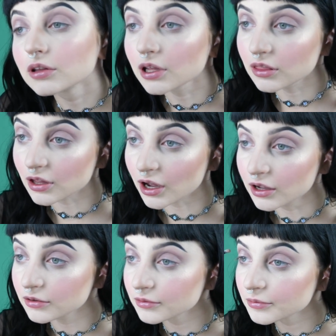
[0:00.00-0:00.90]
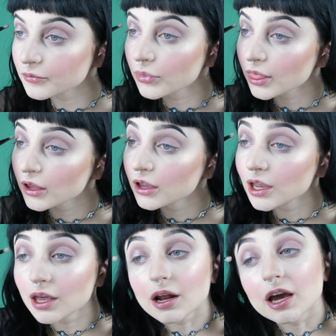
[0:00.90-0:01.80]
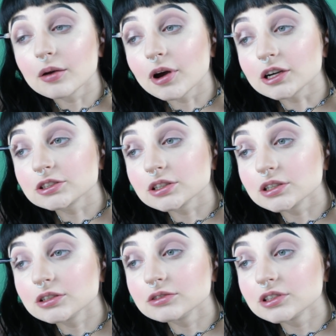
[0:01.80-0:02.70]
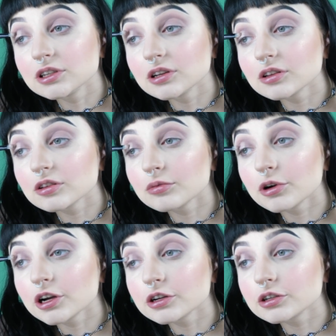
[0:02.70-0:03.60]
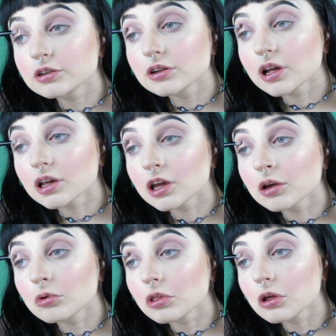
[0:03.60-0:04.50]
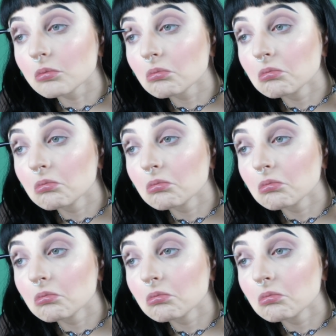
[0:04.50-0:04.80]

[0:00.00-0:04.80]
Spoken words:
Like that. And I'm actually using the brush that came with it.